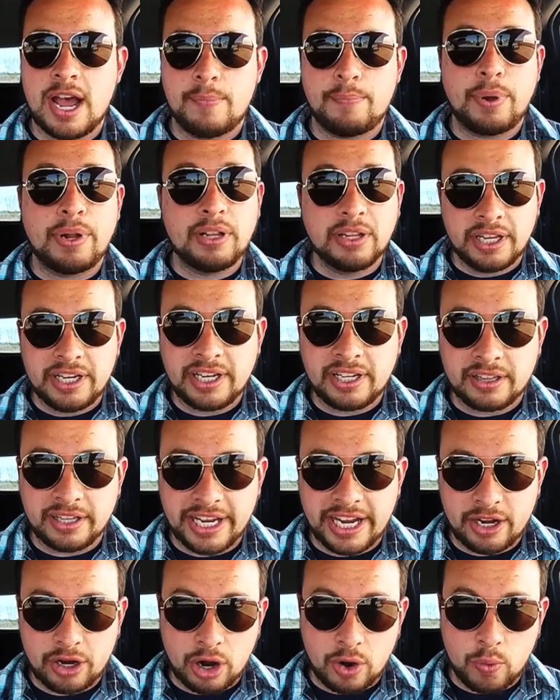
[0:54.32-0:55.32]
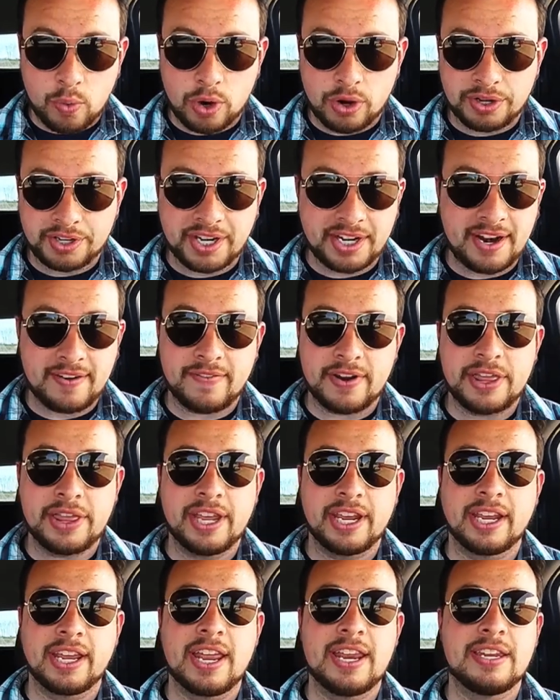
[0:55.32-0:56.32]
politically in our world and
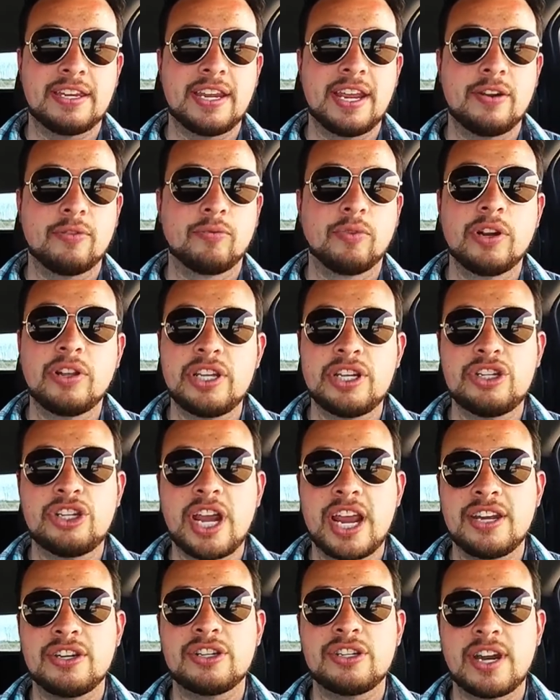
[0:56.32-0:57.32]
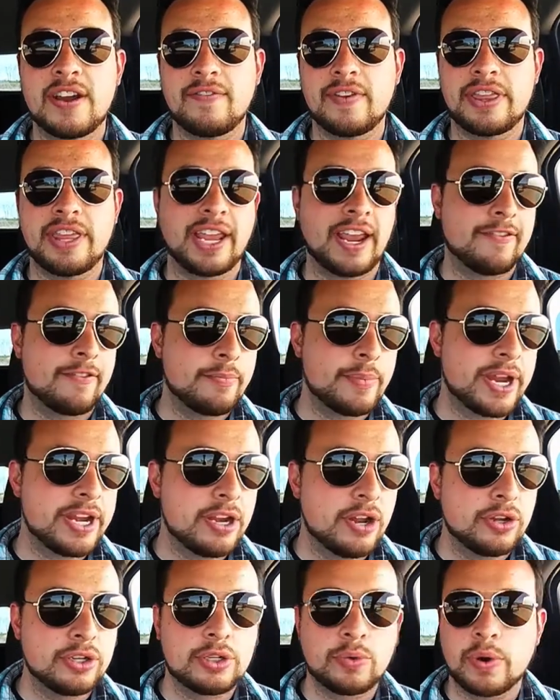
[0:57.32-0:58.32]
everything. And it really changed everything. Everybody
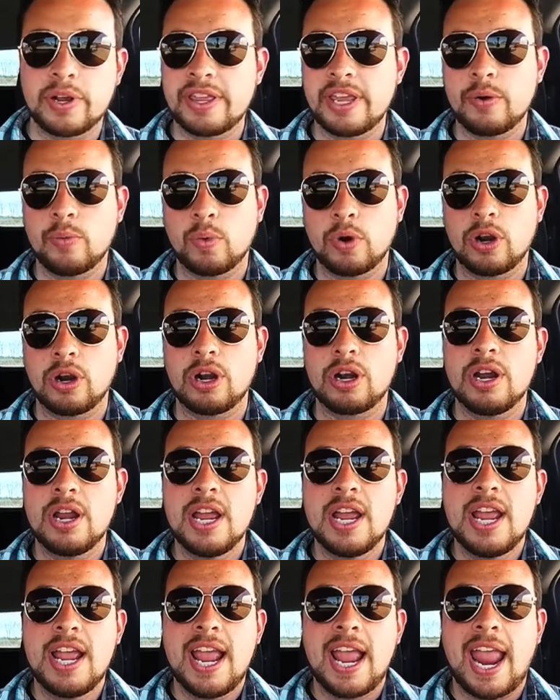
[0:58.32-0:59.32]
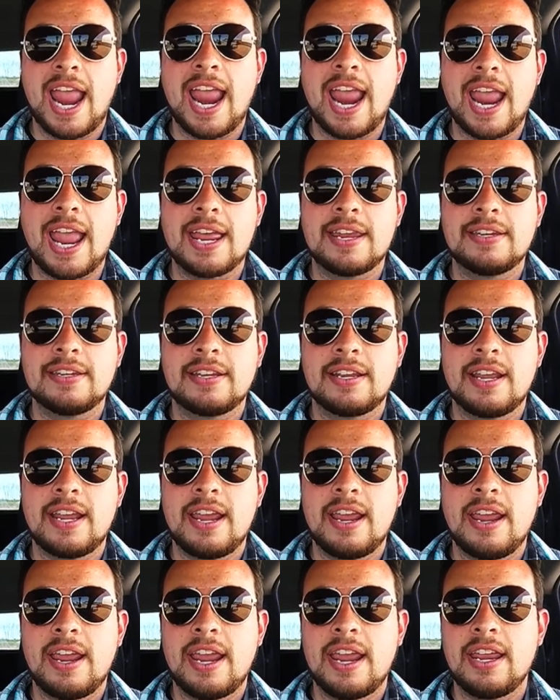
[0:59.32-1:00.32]
knows where they were. And
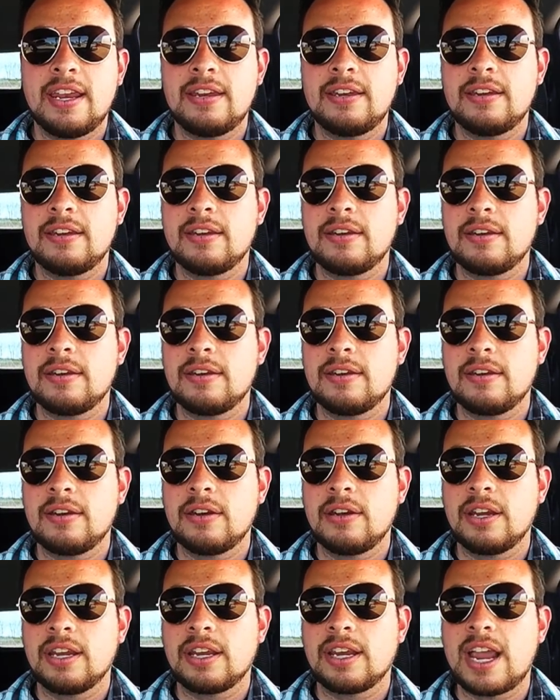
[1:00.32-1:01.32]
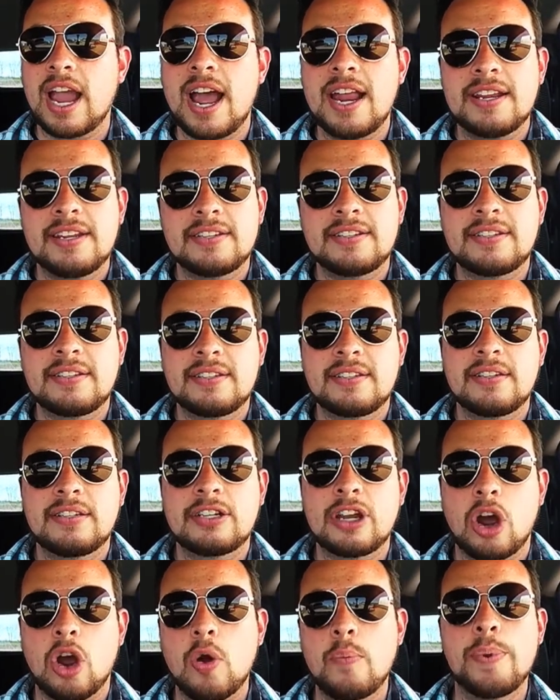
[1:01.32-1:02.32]
it got us
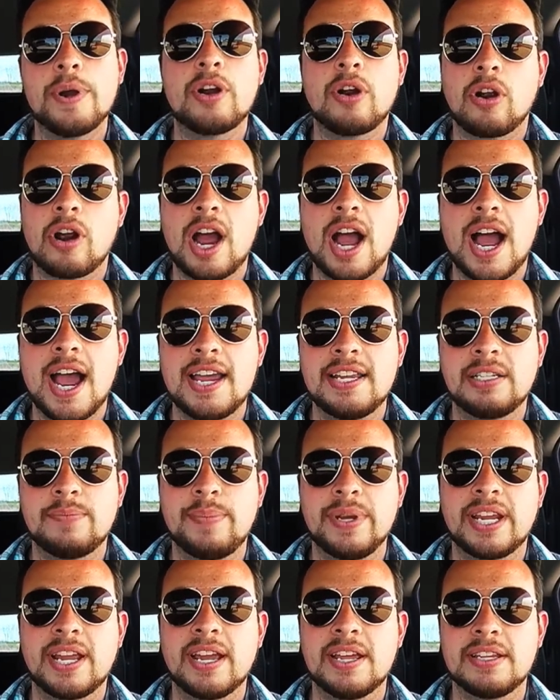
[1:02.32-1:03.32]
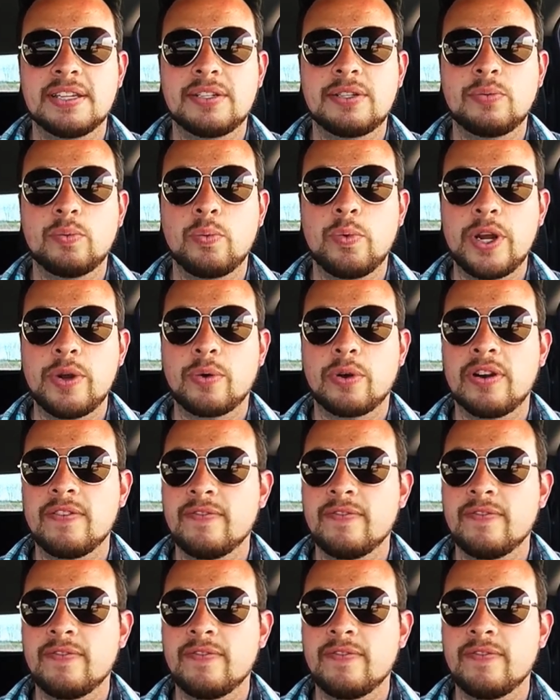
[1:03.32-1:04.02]
to open our eyes because we were